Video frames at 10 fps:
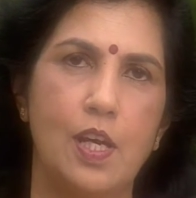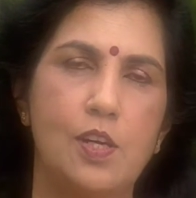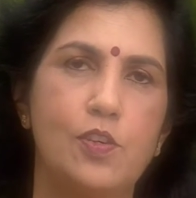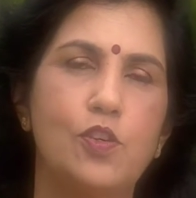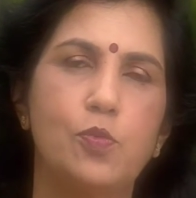
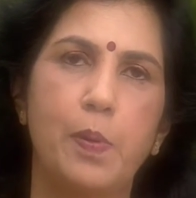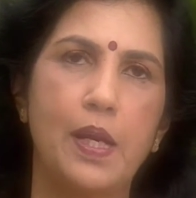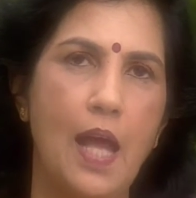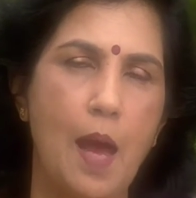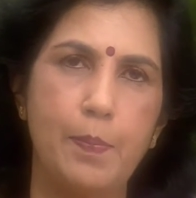She spread
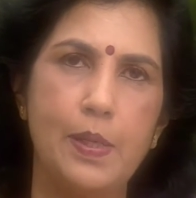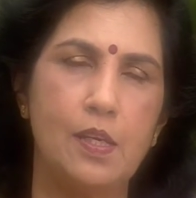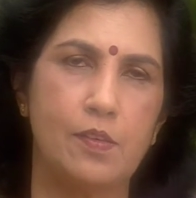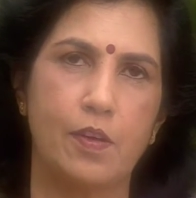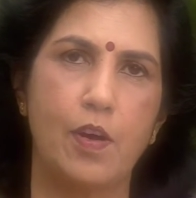
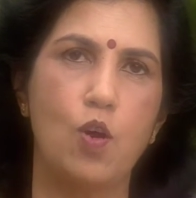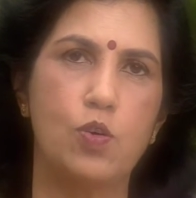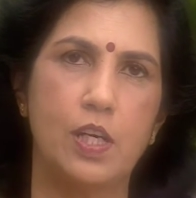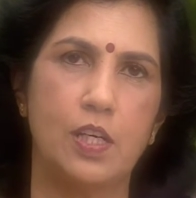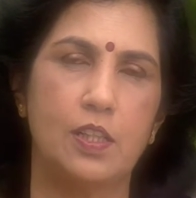happiness
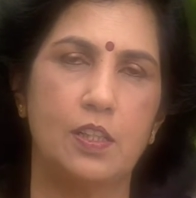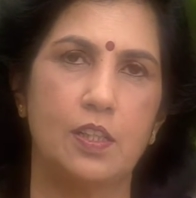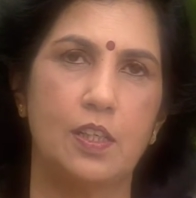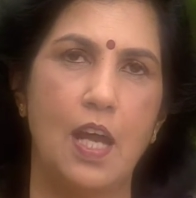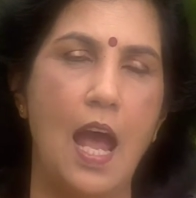around her.
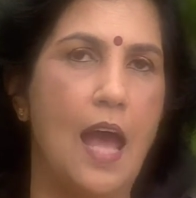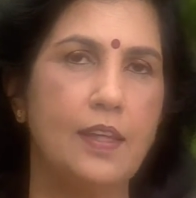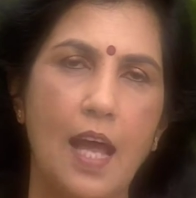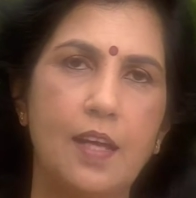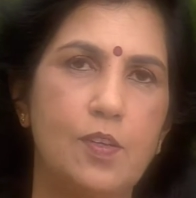And
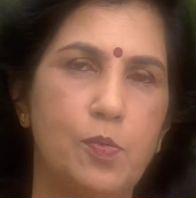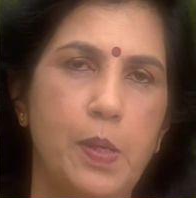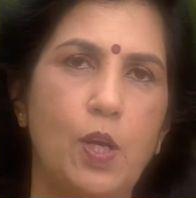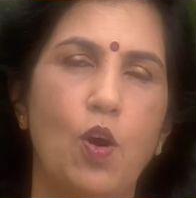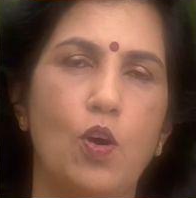that is
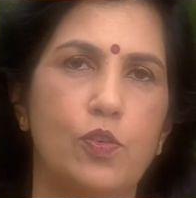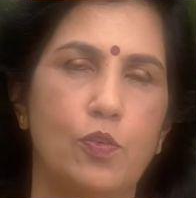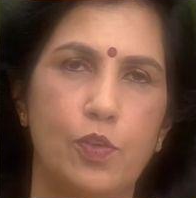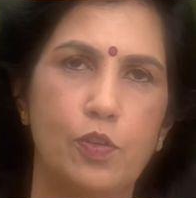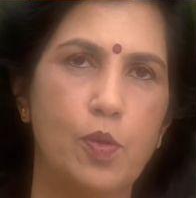because of
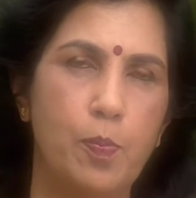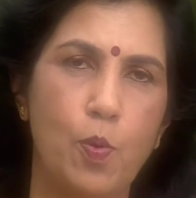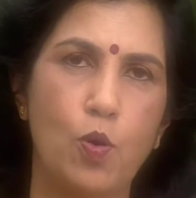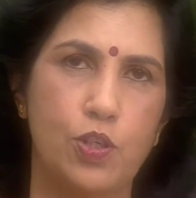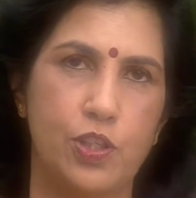the
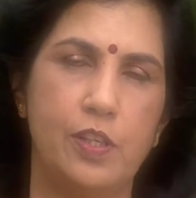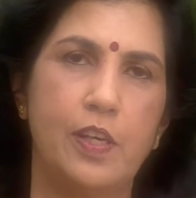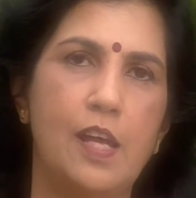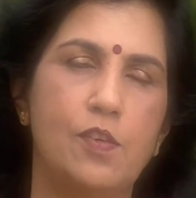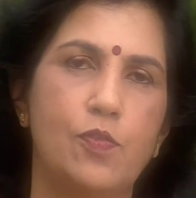support she
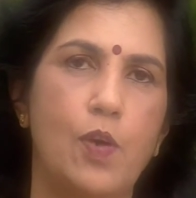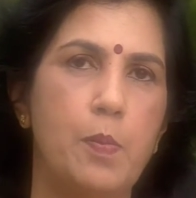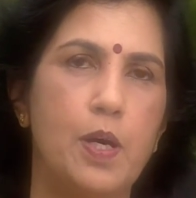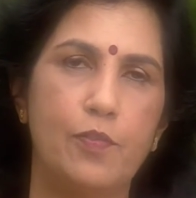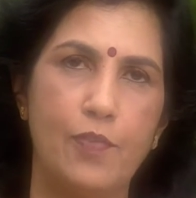gets from
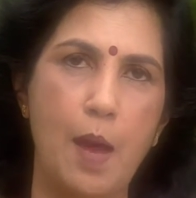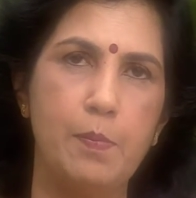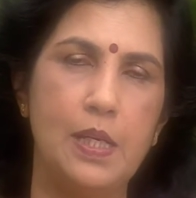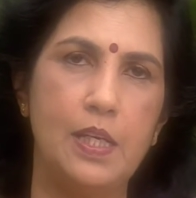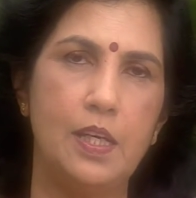her
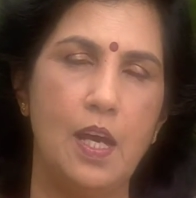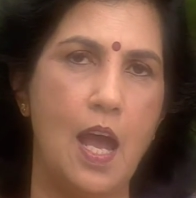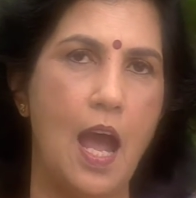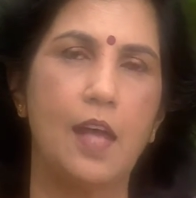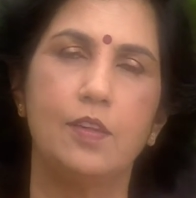family
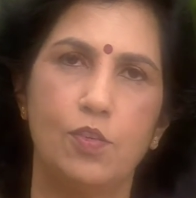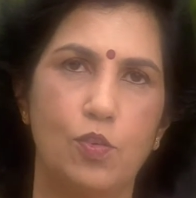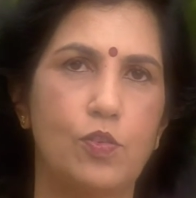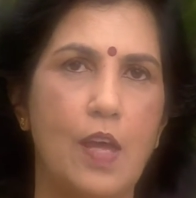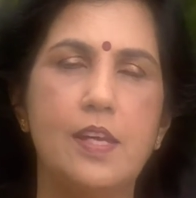and the
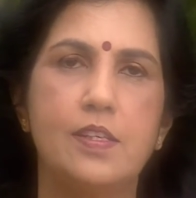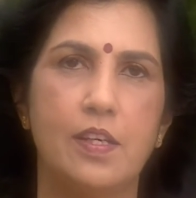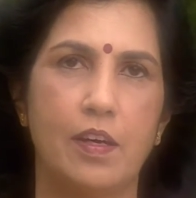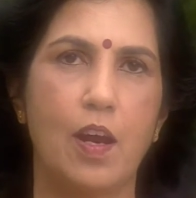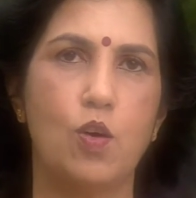society
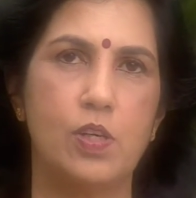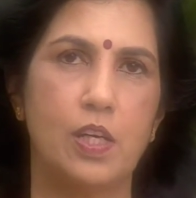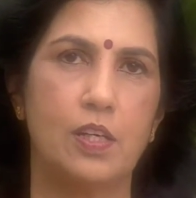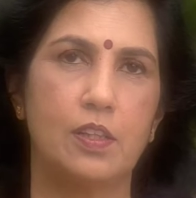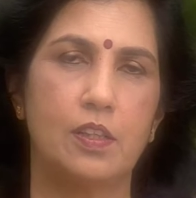around
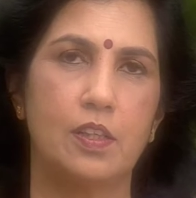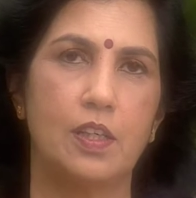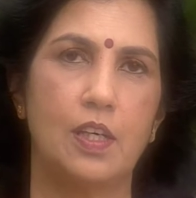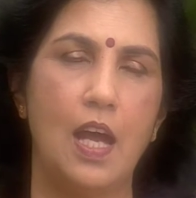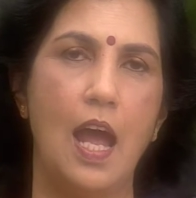her.
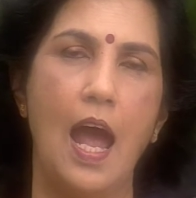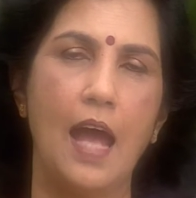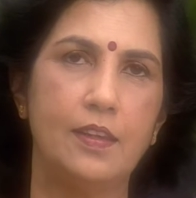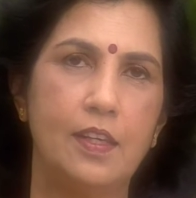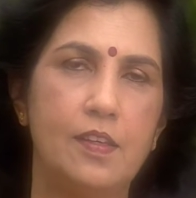
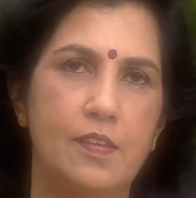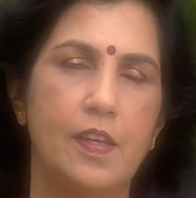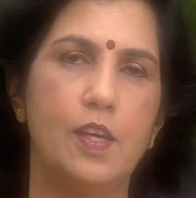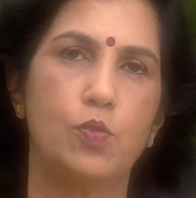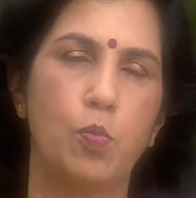And this
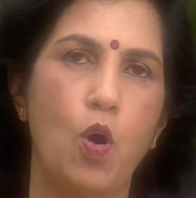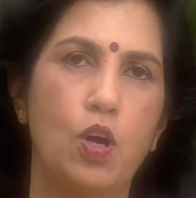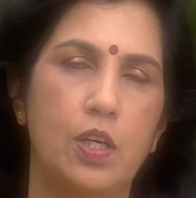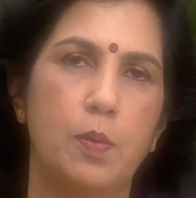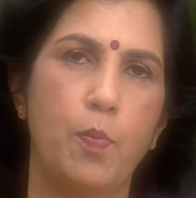is what
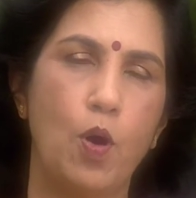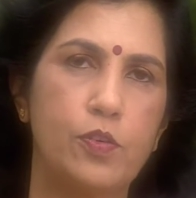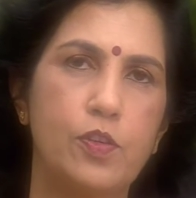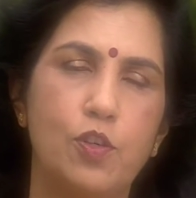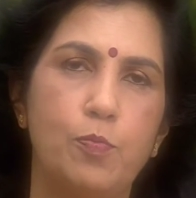
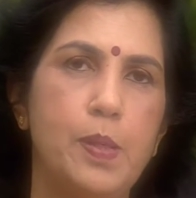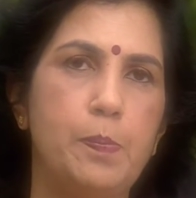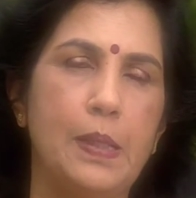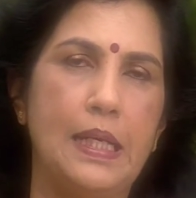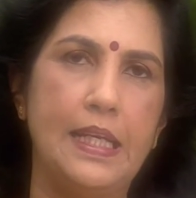positive
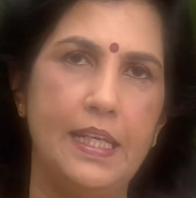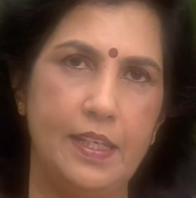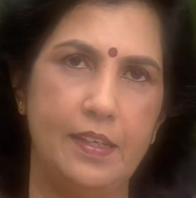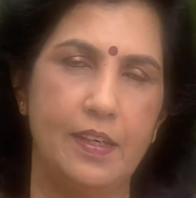people need.